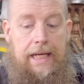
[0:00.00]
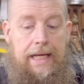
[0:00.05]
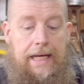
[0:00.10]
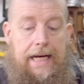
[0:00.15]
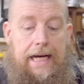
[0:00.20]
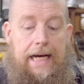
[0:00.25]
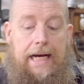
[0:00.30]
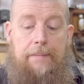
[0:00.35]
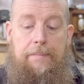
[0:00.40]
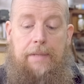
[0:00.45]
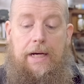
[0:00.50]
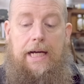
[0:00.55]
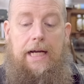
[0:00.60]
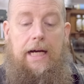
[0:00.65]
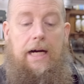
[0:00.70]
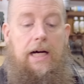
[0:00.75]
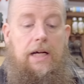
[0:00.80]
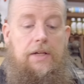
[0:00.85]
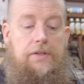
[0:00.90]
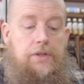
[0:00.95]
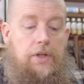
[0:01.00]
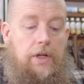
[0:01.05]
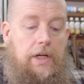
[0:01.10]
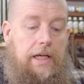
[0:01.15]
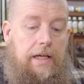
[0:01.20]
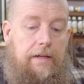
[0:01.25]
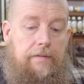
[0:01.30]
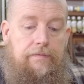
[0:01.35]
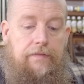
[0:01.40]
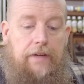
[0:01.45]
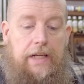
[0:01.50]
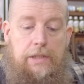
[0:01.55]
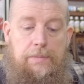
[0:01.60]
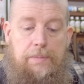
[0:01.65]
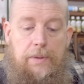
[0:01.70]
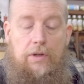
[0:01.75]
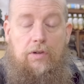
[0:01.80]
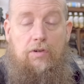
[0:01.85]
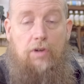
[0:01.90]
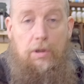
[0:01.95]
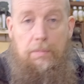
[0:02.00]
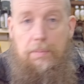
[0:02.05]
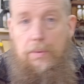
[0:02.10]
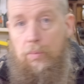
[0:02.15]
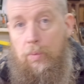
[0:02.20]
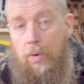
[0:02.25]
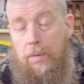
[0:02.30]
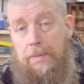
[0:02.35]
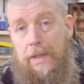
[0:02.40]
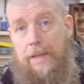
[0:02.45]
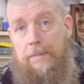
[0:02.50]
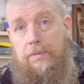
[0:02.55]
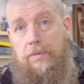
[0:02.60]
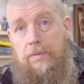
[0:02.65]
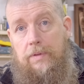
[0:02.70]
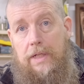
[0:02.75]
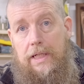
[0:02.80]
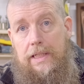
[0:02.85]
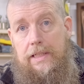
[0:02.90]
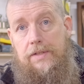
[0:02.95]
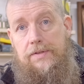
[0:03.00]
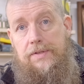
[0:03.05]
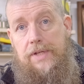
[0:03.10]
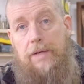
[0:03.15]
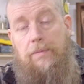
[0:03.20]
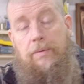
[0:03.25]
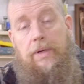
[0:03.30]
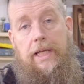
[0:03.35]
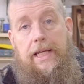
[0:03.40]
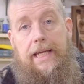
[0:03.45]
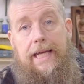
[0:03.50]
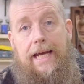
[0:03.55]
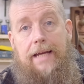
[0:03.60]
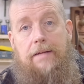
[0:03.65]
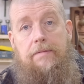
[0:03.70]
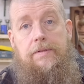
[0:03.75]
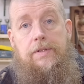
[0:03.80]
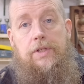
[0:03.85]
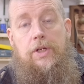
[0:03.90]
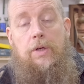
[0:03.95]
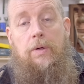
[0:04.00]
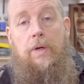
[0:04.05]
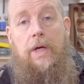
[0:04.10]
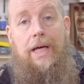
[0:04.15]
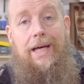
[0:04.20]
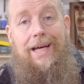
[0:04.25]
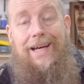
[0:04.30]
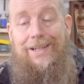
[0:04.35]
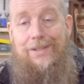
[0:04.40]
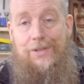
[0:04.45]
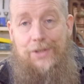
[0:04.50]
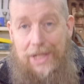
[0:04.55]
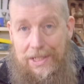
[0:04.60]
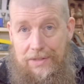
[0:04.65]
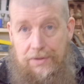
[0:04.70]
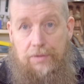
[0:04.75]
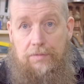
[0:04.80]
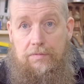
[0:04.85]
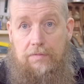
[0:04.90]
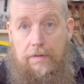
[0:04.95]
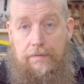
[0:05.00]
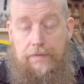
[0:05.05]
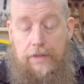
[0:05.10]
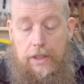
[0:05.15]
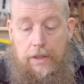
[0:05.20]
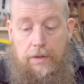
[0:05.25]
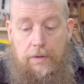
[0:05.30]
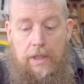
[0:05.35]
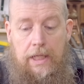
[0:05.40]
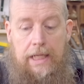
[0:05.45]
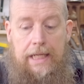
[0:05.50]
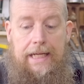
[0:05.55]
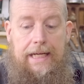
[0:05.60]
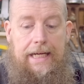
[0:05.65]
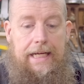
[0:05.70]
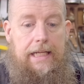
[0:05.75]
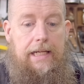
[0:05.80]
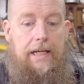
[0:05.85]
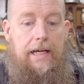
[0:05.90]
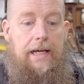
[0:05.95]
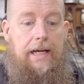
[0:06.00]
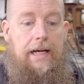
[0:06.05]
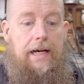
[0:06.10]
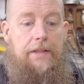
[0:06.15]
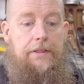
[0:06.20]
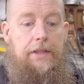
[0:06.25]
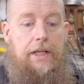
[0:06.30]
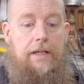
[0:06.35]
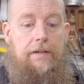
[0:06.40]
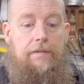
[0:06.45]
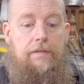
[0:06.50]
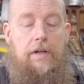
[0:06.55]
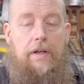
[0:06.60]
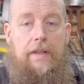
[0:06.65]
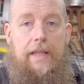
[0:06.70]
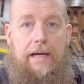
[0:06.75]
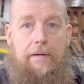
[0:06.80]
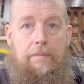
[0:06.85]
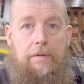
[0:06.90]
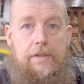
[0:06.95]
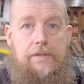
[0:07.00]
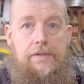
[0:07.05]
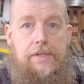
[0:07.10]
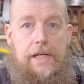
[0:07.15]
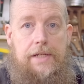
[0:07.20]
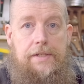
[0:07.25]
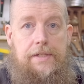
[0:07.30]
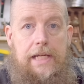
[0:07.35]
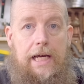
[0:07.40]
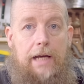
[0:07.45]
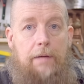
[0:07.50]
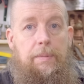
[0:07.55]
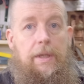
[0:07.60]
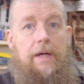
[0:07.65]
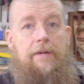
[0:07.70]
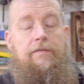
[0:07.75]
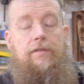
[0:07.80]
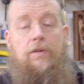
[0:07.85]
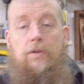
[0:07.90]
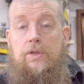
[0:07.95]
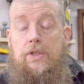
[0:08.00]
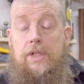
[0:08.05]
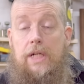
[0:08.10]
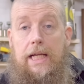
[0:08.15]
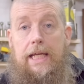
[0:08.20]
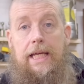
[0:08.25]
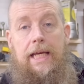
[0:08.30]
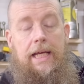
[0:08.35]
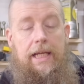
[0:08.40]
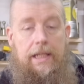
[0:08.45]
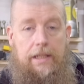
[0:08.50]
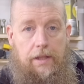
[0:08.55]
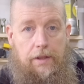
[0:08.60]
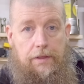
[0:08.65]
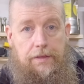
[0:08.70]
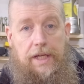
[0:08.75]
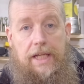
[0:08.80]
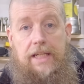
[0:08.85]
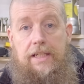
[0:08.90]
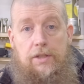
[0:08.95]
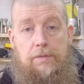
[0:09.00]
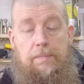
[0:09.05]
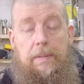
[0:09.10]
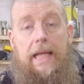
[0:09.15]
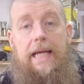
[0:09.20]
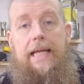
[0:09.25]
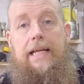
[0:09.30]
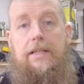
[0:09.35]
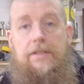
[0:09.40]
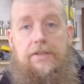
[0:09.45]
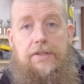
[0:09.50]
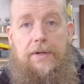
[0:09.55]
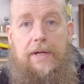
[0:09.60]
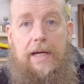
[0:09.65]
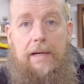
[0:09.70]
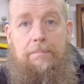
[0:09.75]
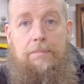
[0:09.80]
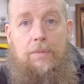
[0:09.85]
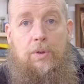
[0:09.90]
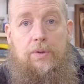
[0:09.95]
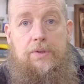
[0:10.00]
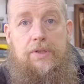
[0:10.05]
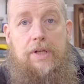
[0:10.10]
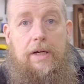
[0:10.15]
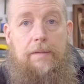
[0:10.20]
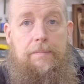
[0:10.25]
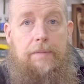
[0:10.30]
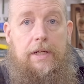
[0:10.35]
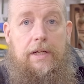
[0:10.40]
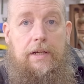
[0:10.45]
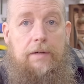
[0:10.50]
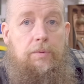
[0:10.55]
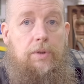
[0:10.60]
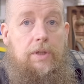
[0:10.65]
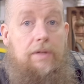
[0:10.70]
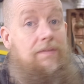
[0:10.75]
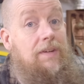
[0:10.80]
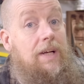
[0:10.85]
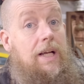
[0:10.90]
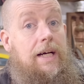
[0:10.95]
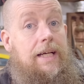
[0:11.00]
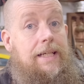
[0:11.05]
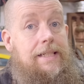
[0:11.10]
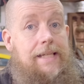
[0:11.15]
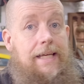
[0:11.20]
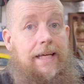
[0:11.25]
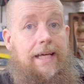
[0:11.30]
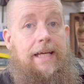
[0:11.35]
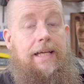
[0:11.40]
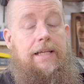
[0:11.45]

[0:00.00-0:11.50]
I asked on a Facebook group what people would like to see when it came to a chisel review, and I think I've got that one sussed now, but unfortunately the thickness planer took up more time than I would have liked.